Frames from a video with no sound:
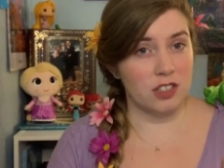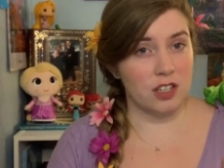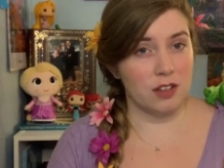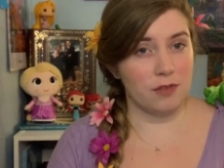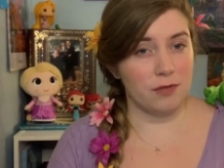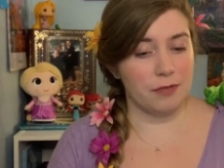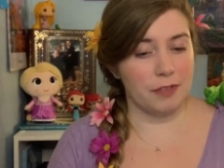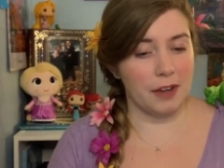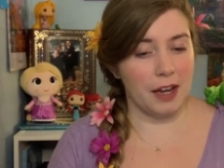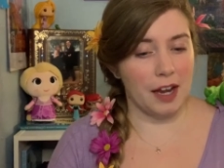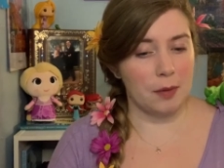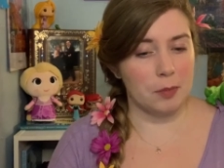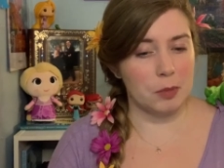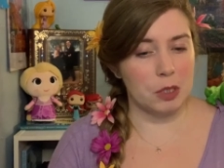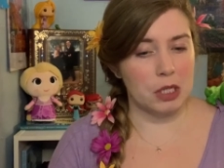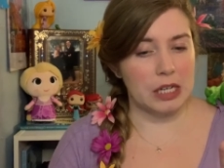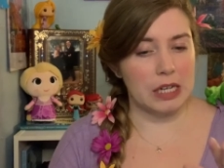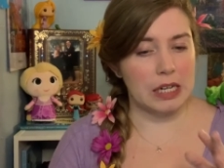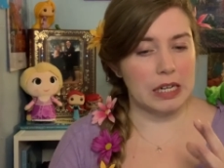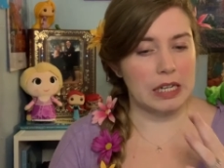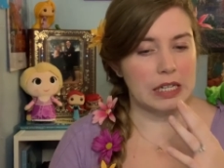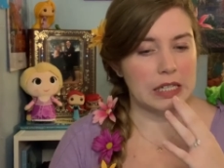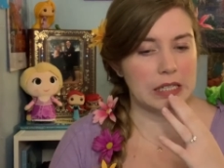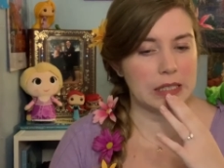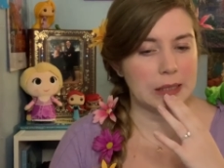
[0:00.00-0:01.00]
on fabric,
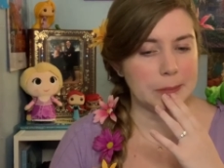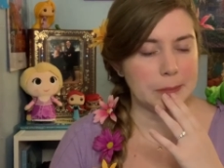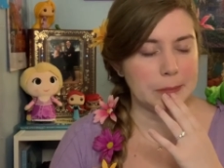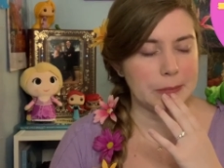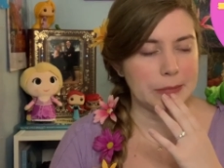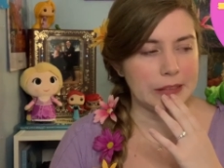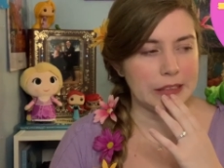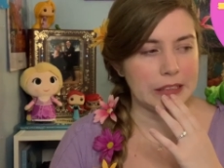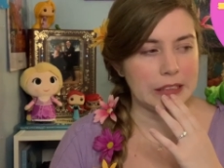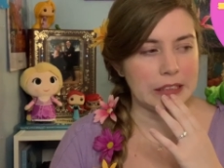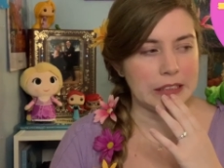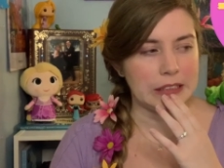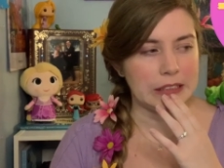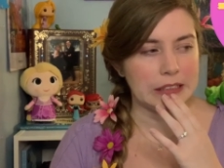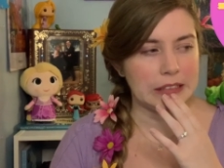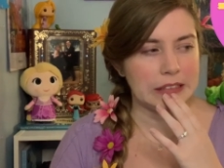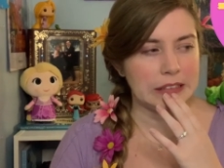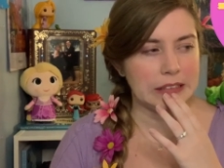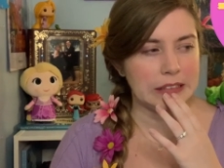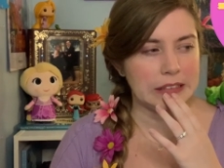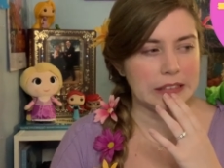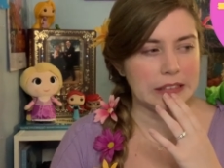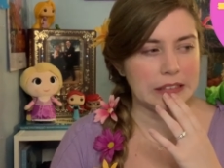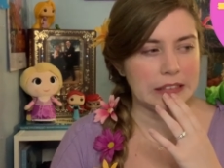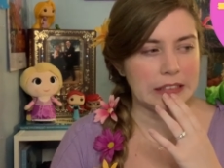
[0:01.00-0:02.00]
but
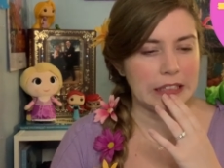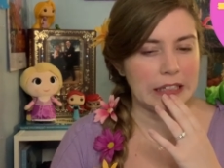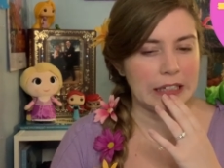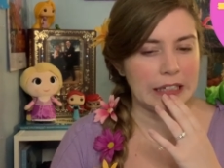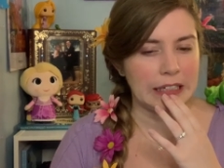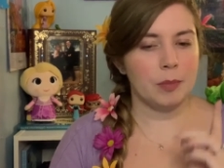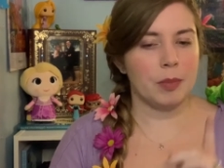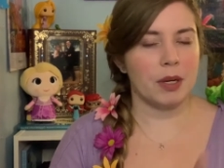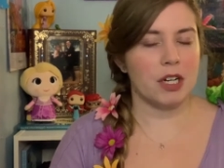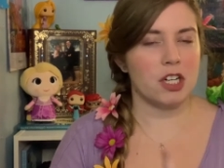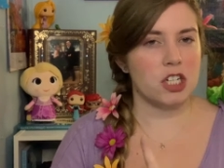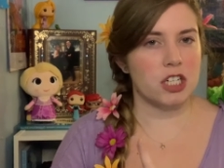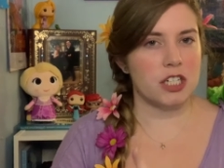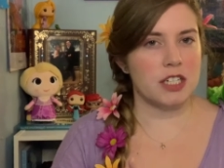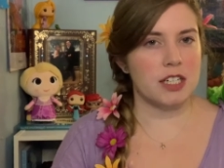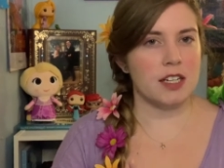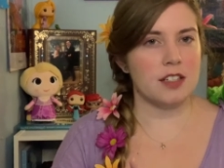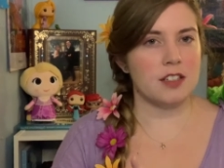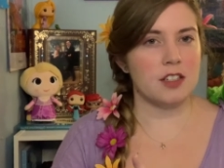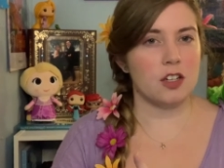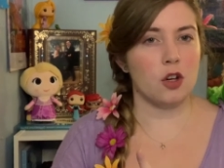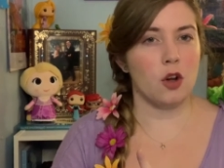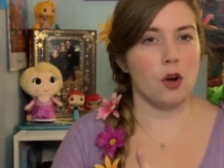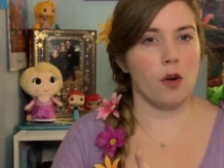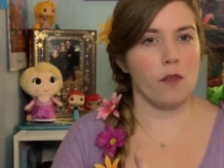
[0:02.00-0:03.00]
yeah. But she does
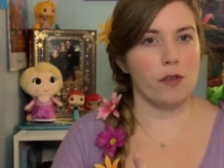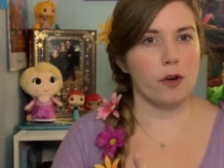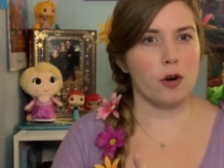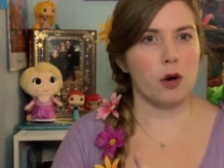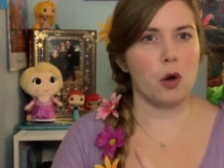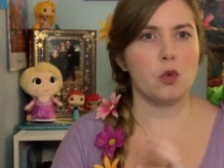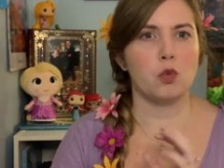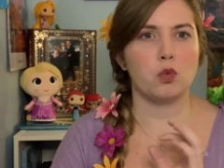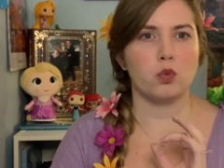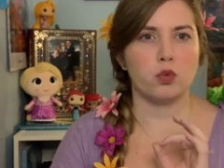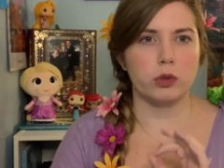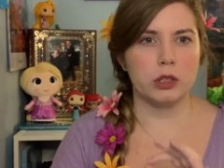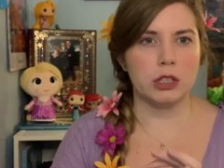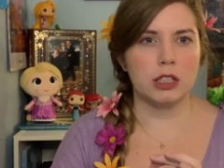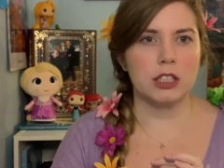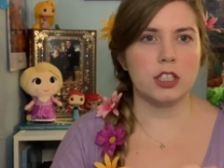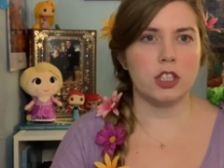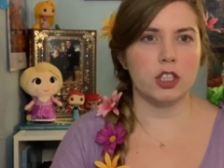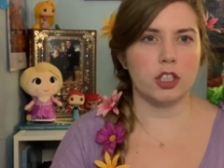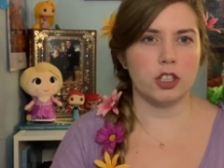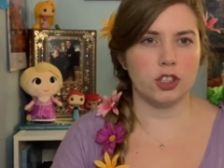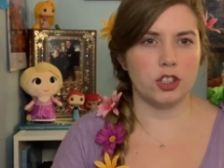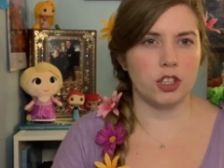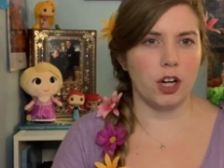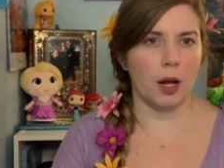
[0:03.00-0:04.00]
an overall really
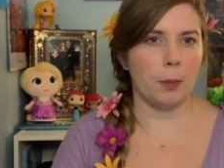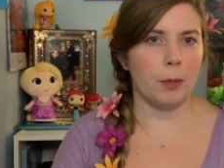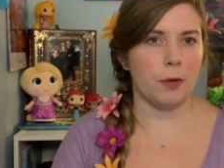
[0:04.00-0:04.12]
good job